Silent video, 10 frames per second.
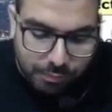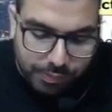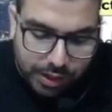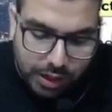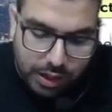
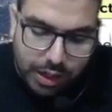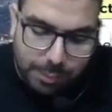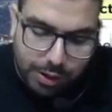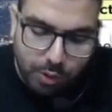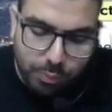uh,
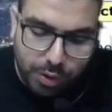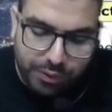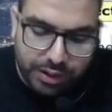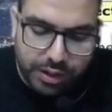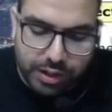amount
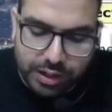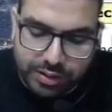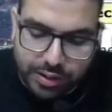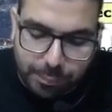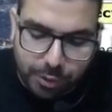profited is
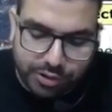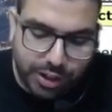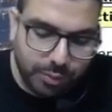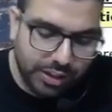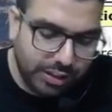deposited
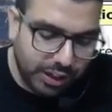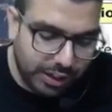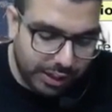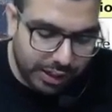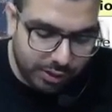within 30
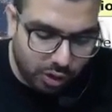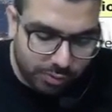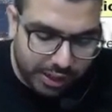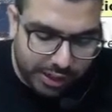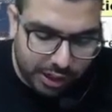days of the
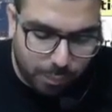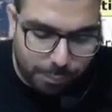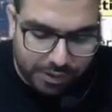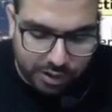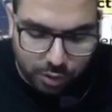date of
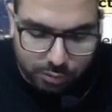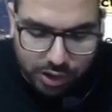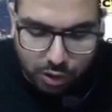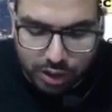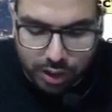passing of the
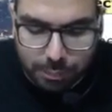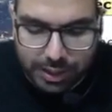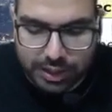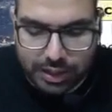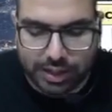order by
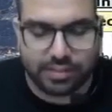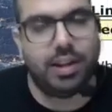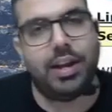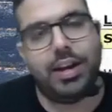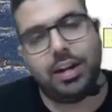the national
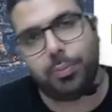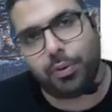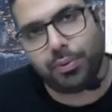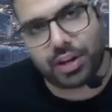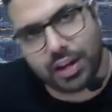
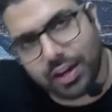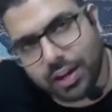anti-profiteering